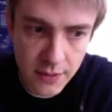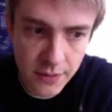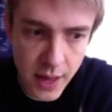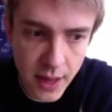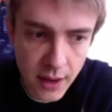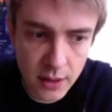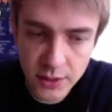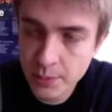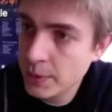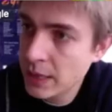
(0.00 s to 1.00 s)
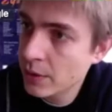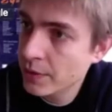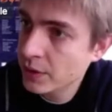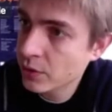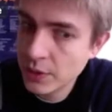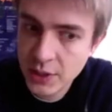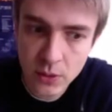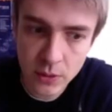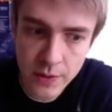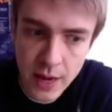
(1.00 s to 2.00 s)
if L is below this
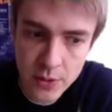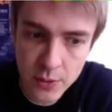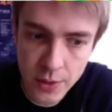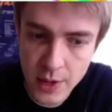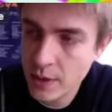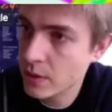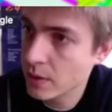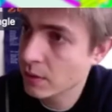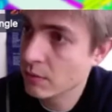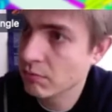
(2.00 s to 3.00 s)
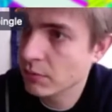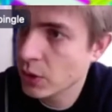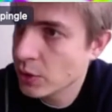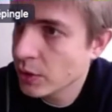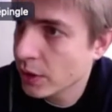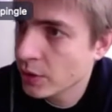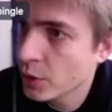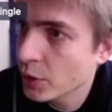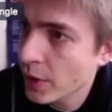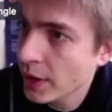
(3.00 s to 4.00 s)
critical value, then you
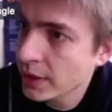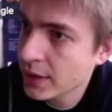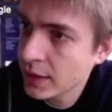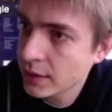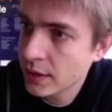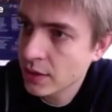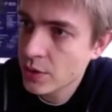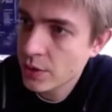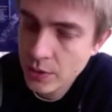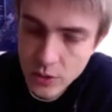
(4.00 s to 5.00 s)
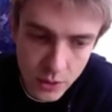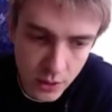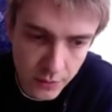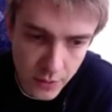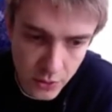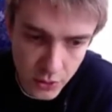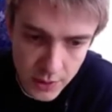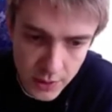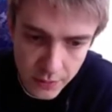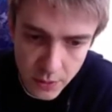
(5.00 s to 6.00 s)
go extinct and you converge
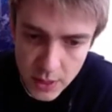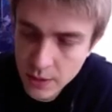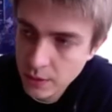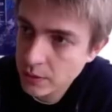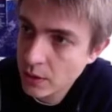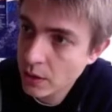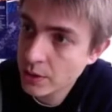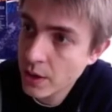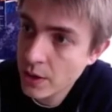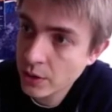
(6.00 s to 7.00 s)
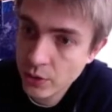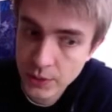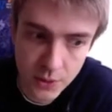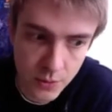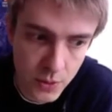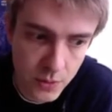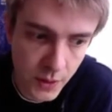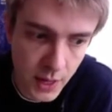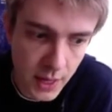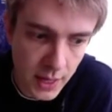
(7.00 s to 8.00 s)
uniformly on R to 0.
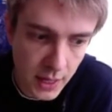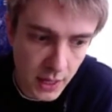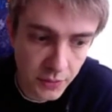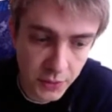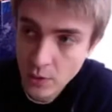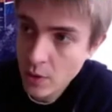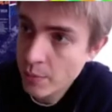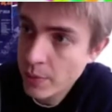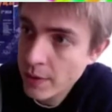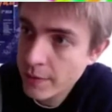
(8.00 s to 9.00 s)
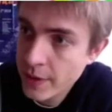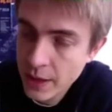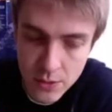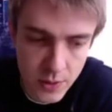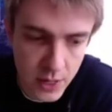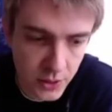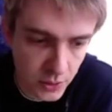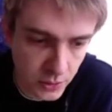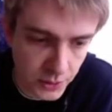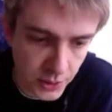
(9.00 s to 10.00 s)
If you're above that
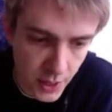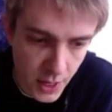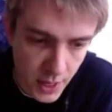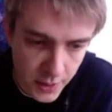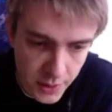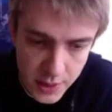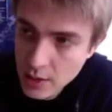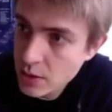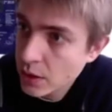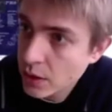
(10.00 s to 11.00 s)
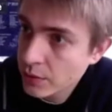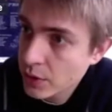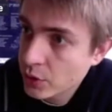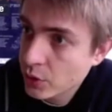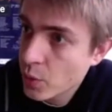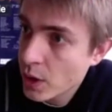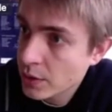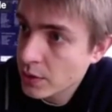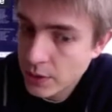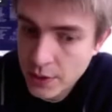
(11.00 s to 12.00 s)
threshold, then you converge to
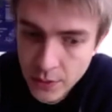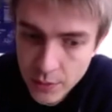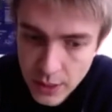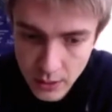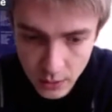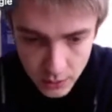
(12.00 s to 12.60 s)
1 uniformly